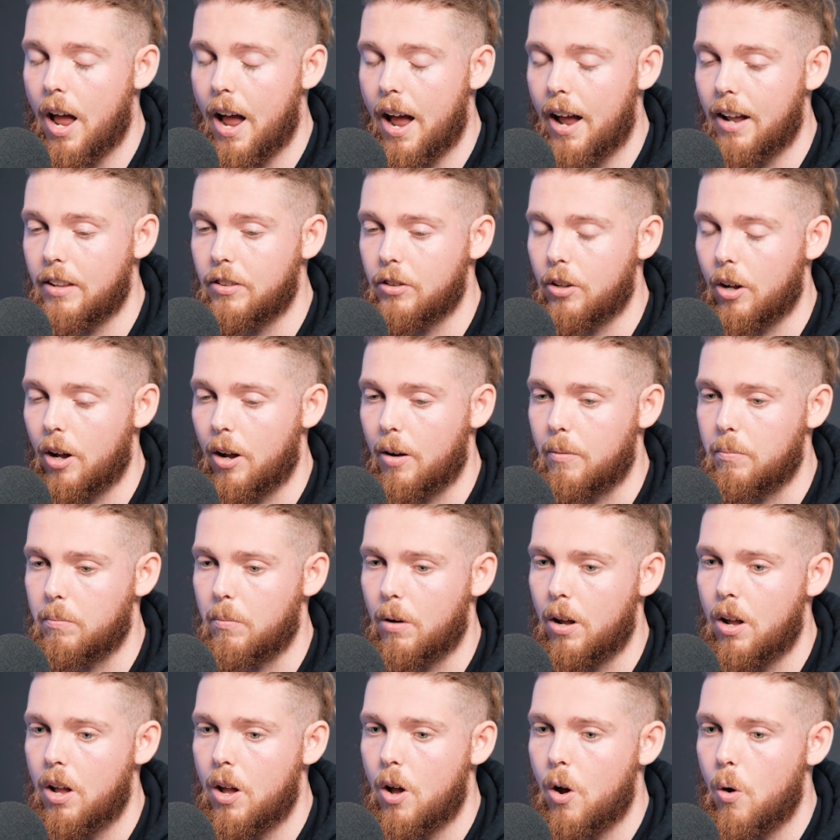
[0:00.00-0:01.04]

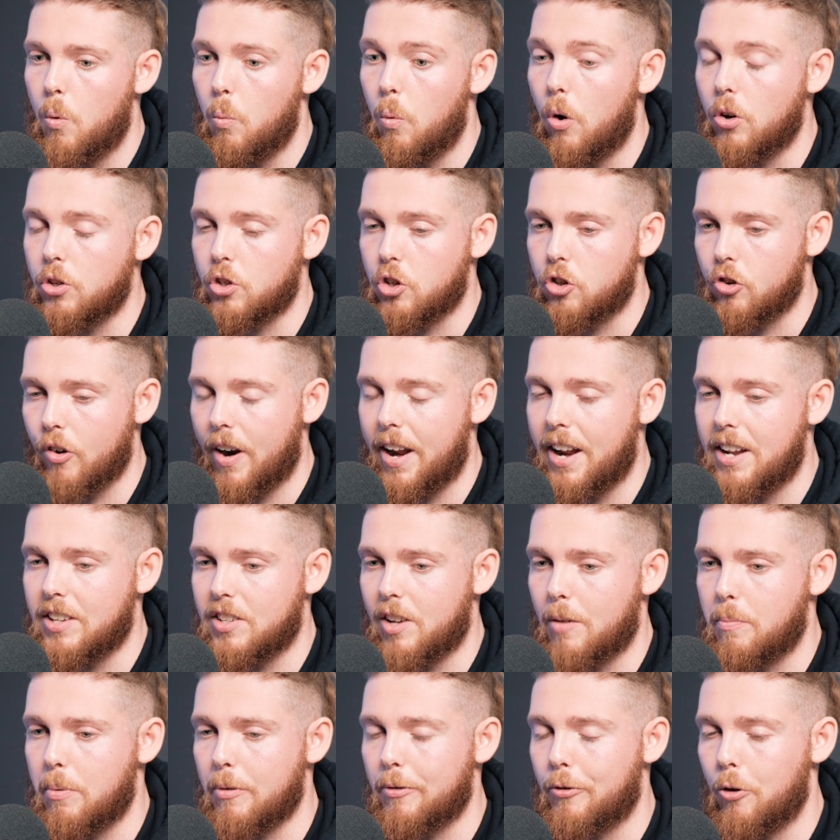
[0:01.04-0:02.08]
And what's great is
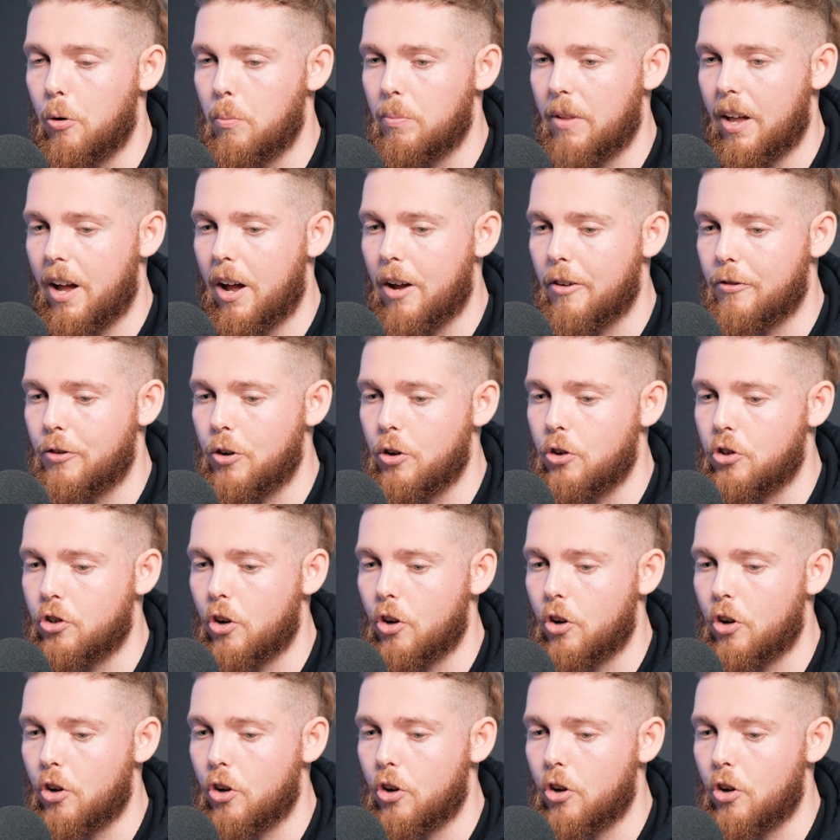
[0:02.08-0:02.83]
I performed it at a few